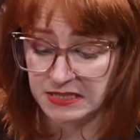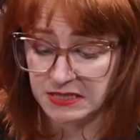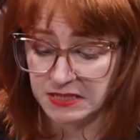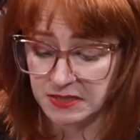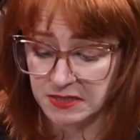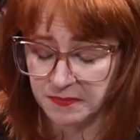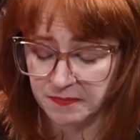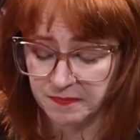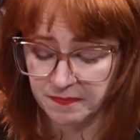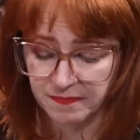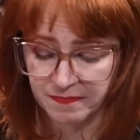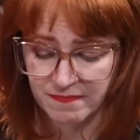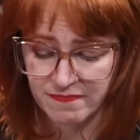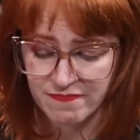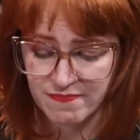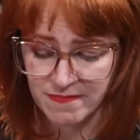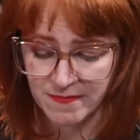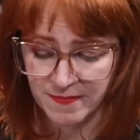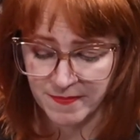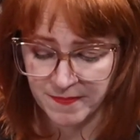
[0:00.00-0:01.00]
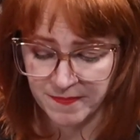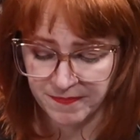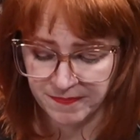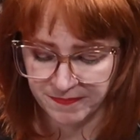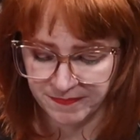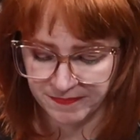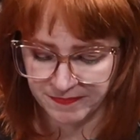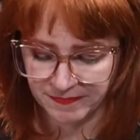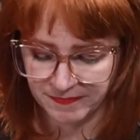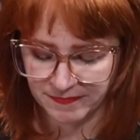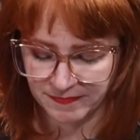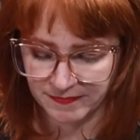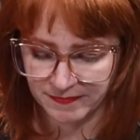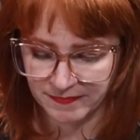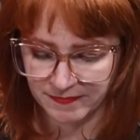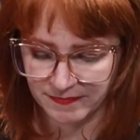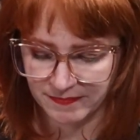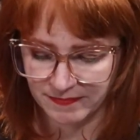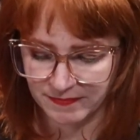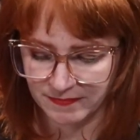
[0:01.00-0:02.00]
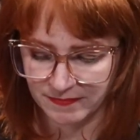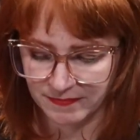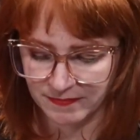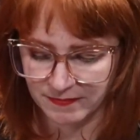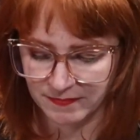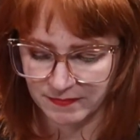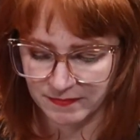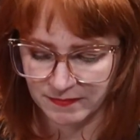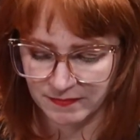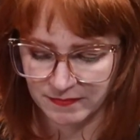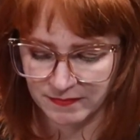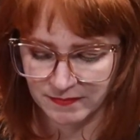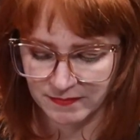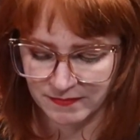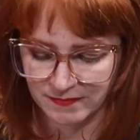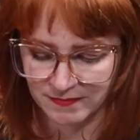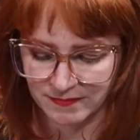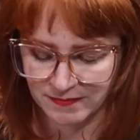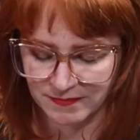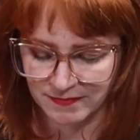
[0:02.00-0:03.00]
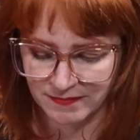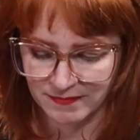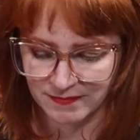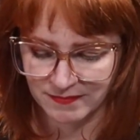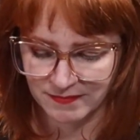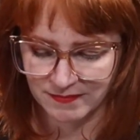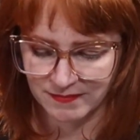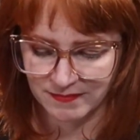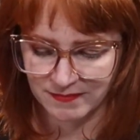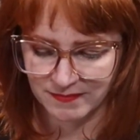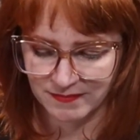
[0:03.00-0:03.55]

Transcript: Go for it. Tell me what the budget is for that movie. That's fairly interesting.